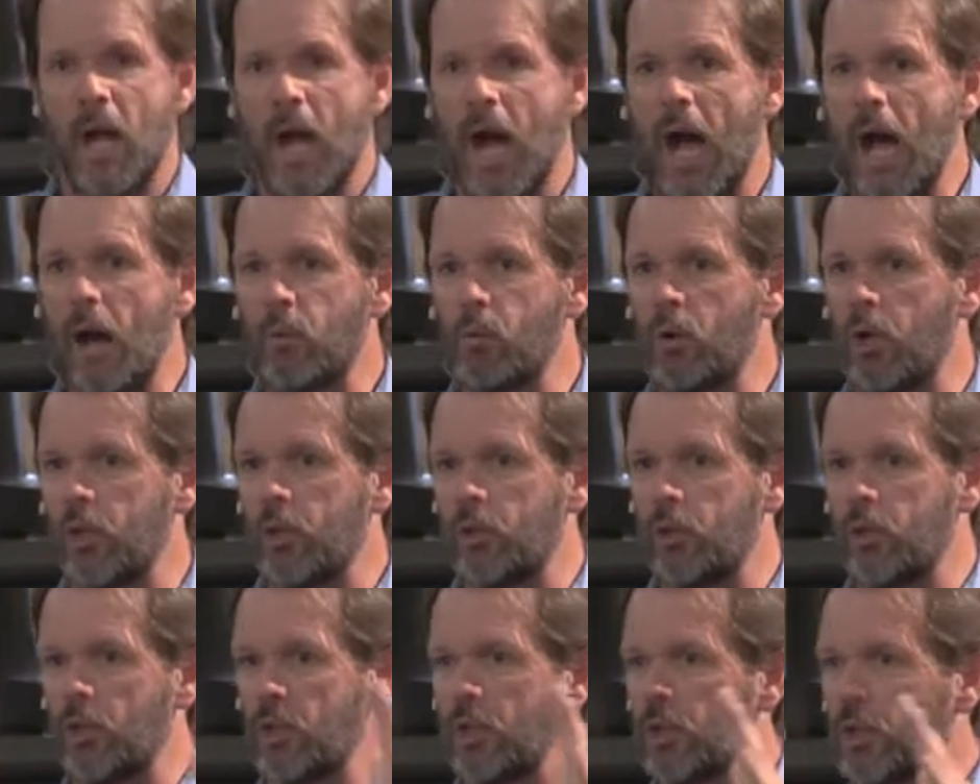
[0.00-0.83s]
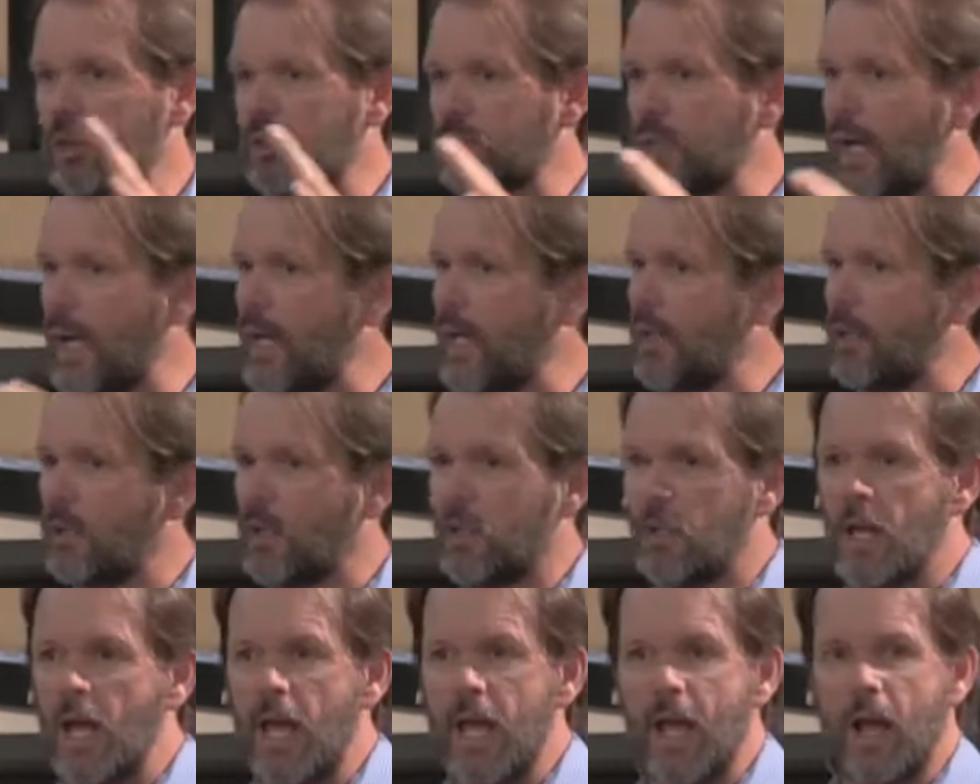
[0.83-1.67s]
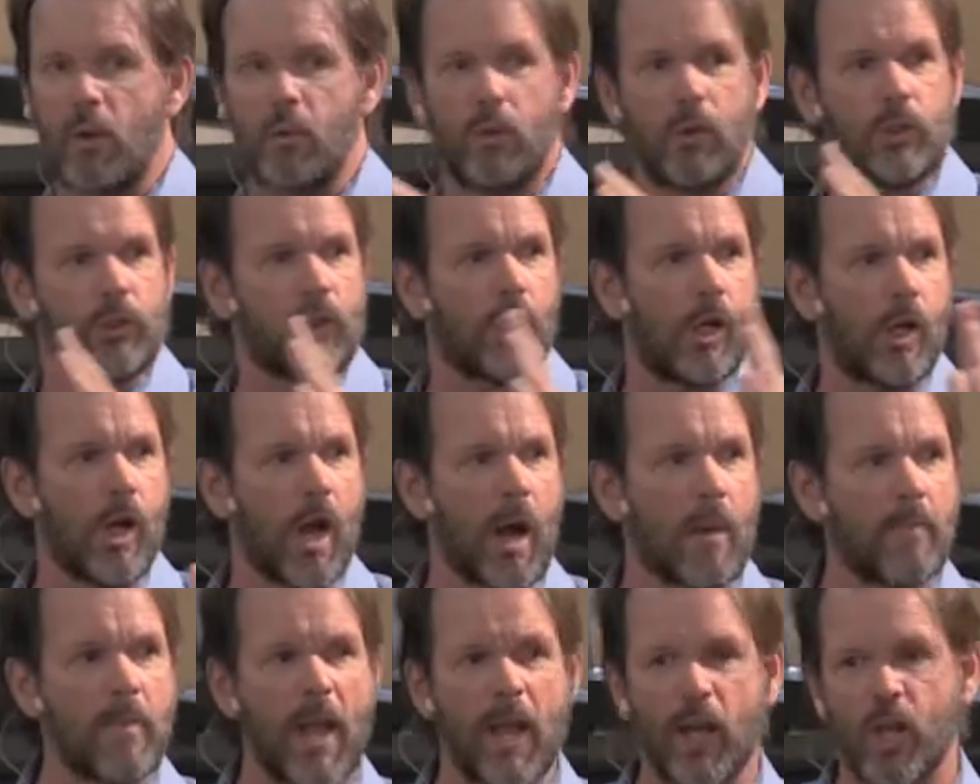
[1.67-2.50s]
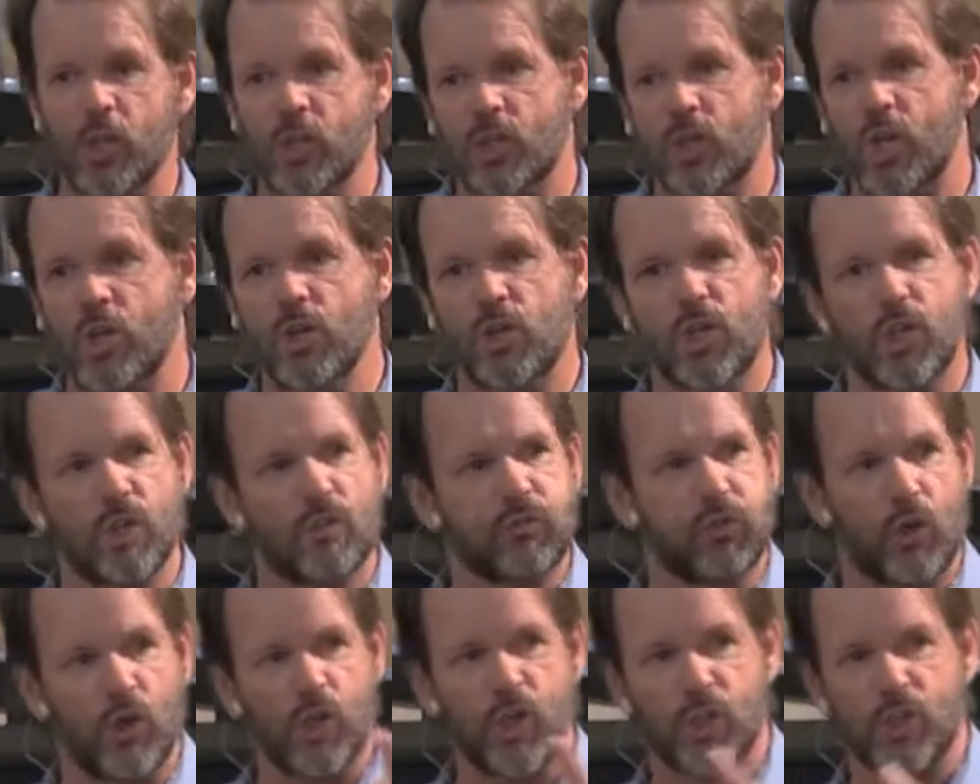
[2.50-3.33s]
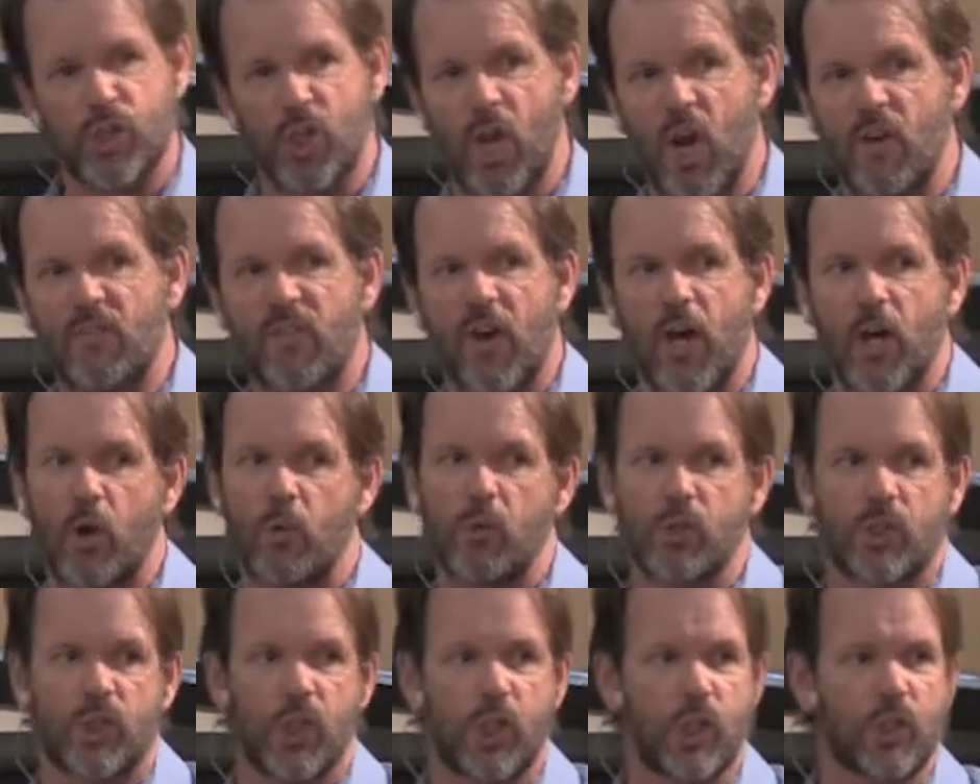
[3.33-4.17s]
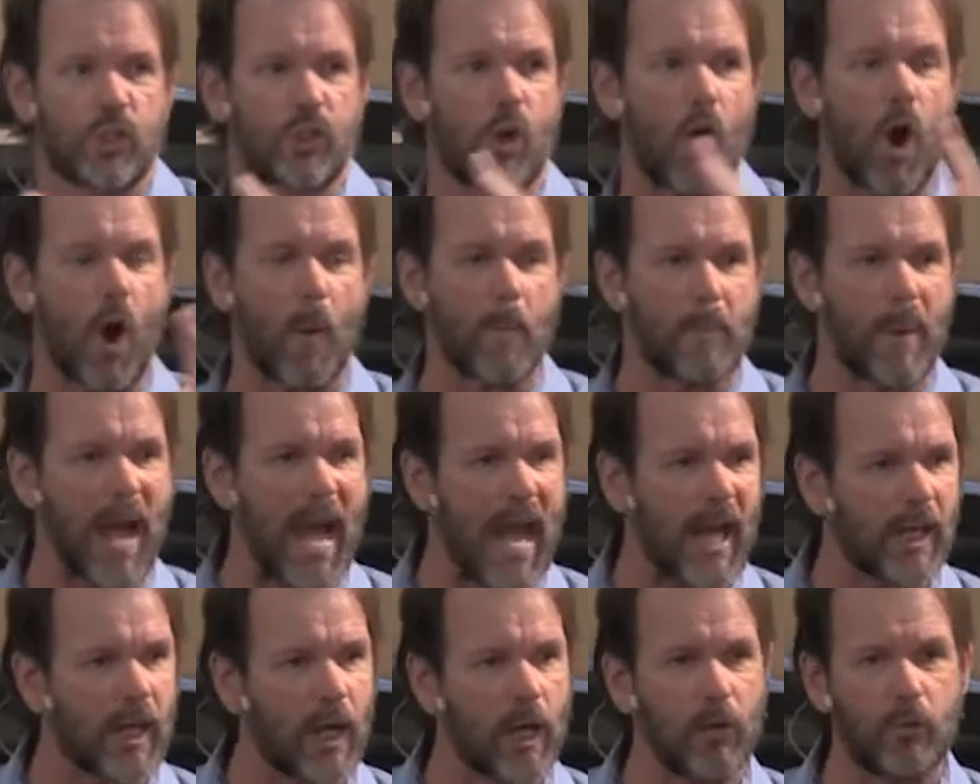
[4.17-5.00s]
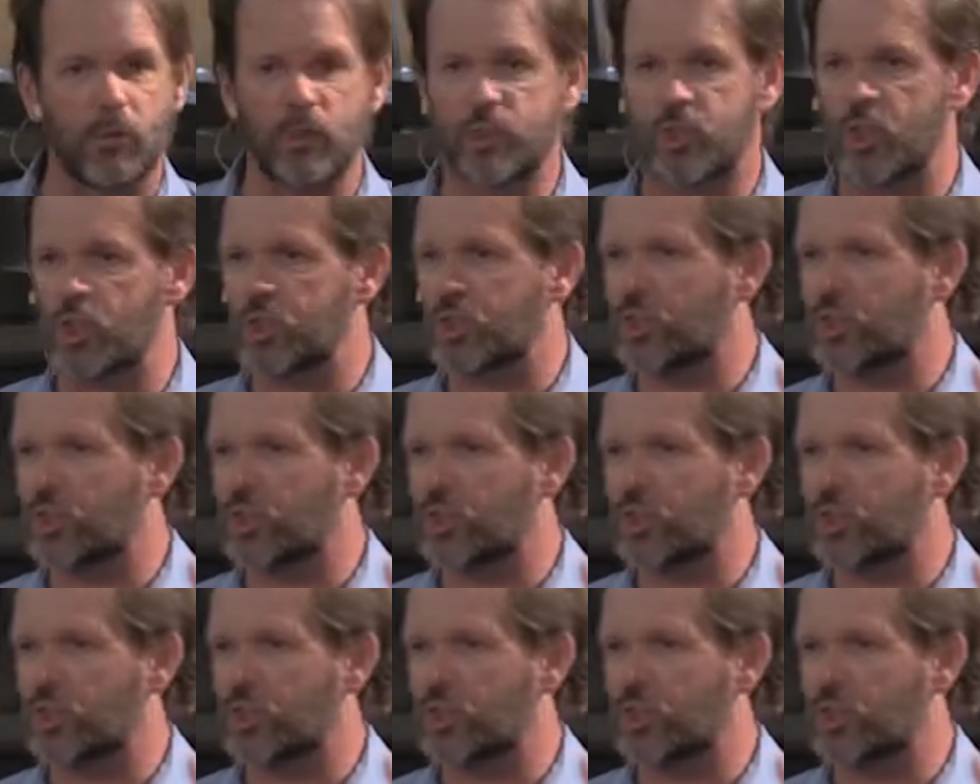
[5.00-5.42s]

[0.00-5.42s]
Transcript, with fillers: I want you to just say here today, I want you to not make excuses for yourself. I don't want you to draw back. I don't want you to